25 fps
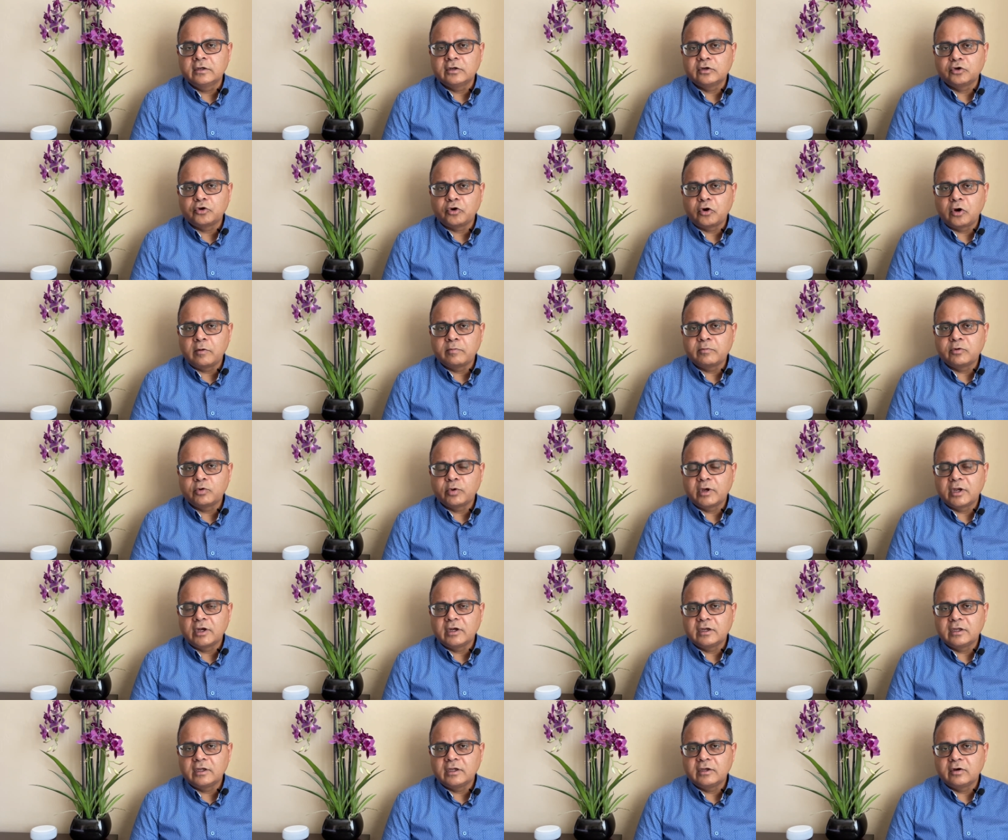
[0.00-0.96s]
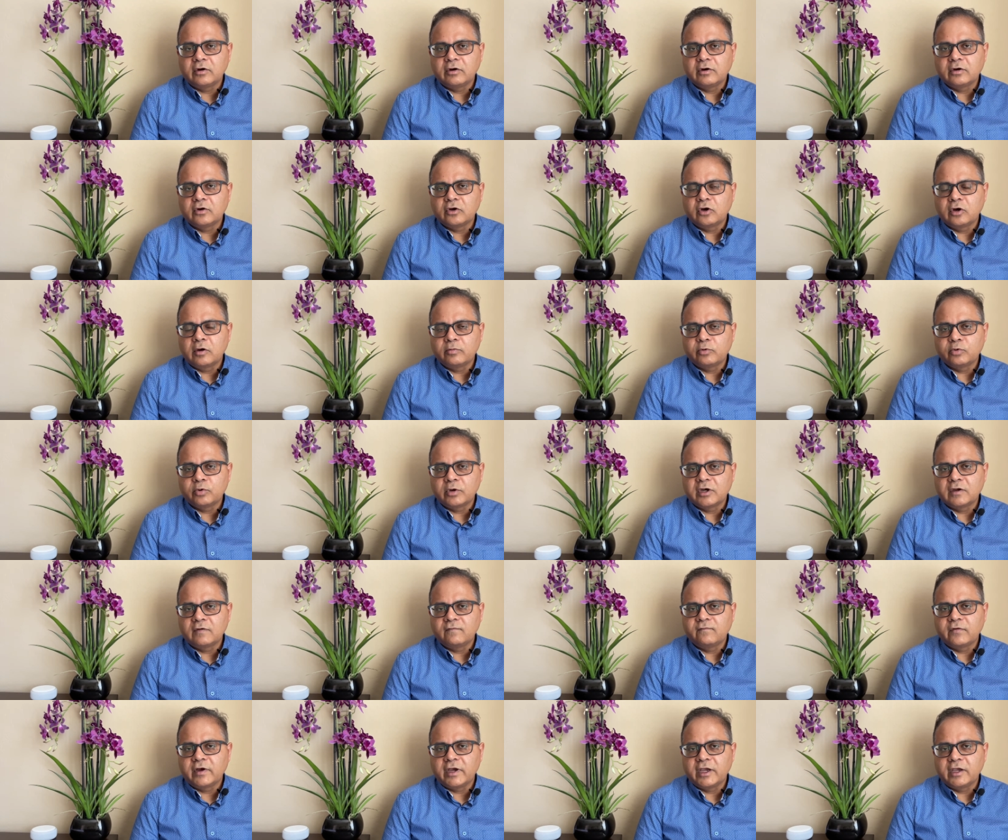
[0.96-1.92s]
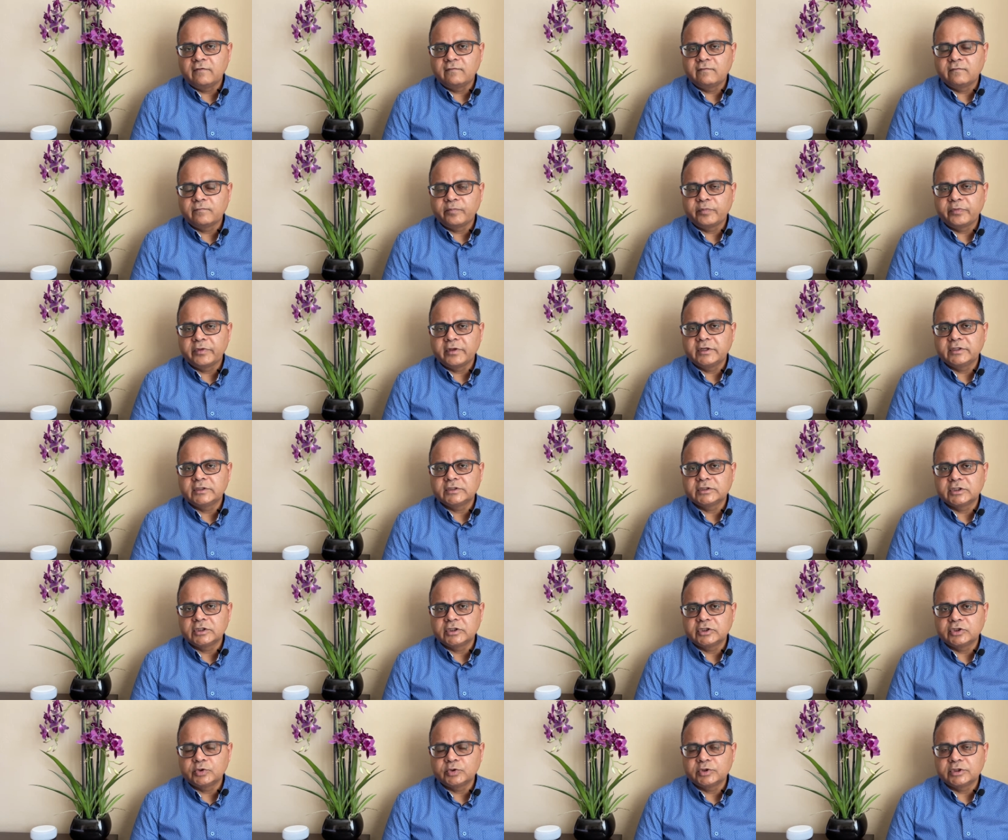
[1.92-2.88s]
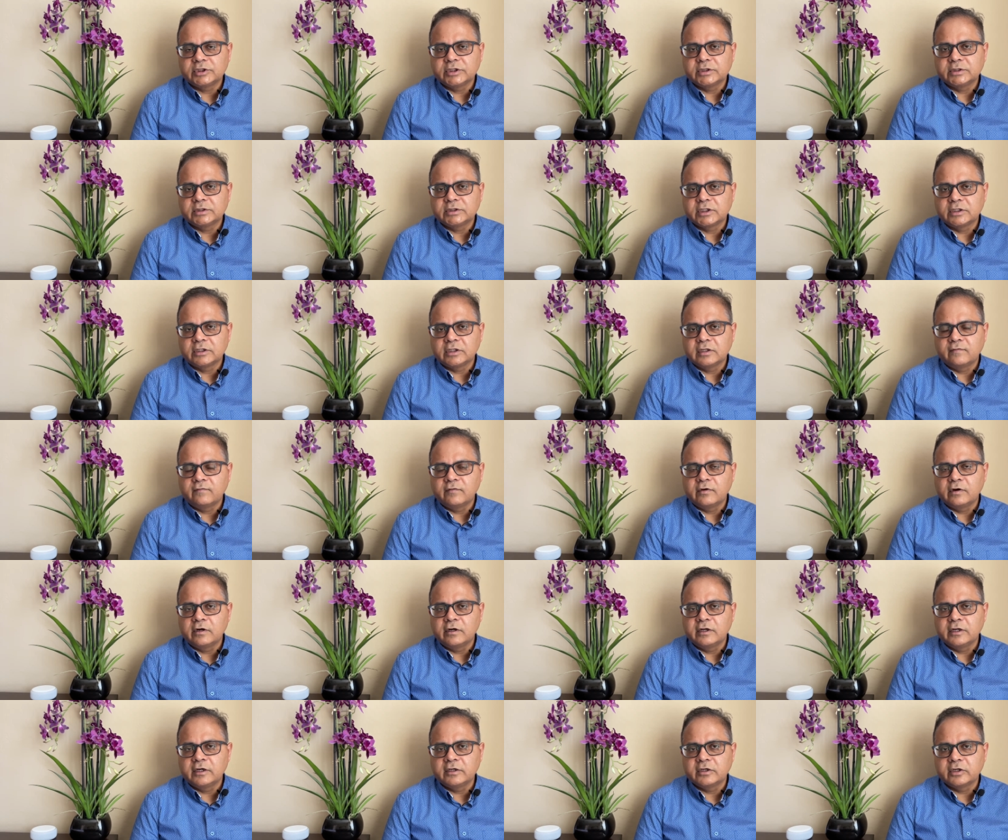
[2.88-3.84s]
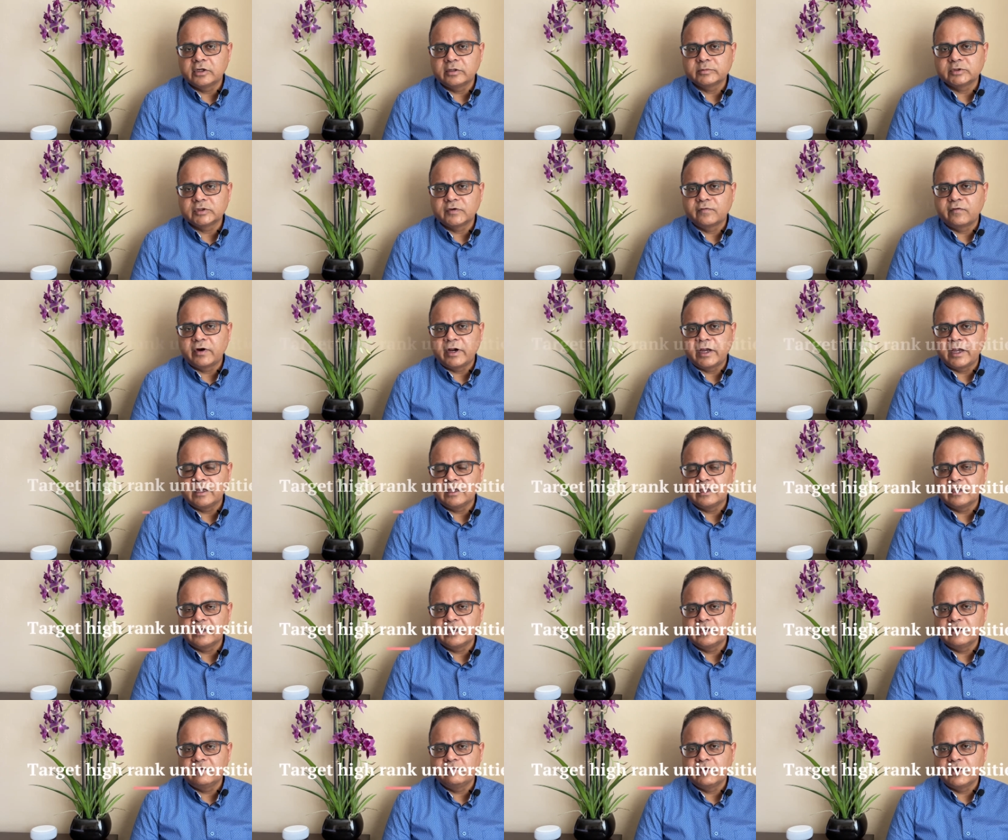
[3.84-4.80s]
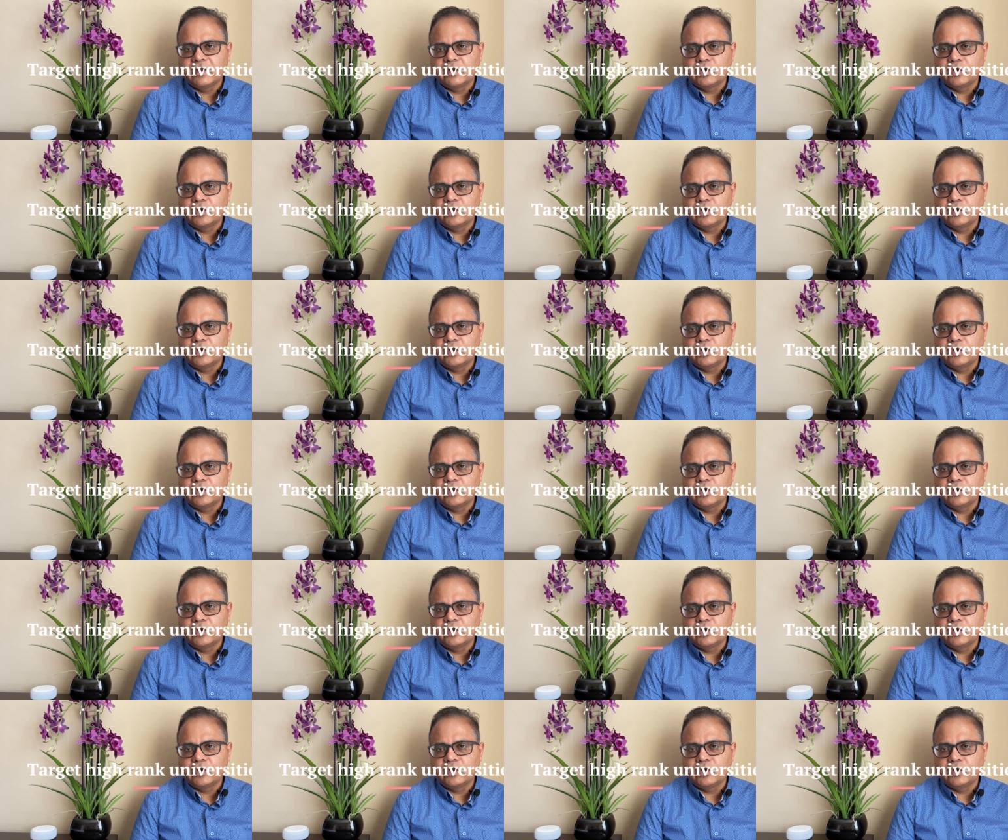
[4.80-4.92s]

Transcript: top 20 or top 25 institutions in the world in terms of ranking where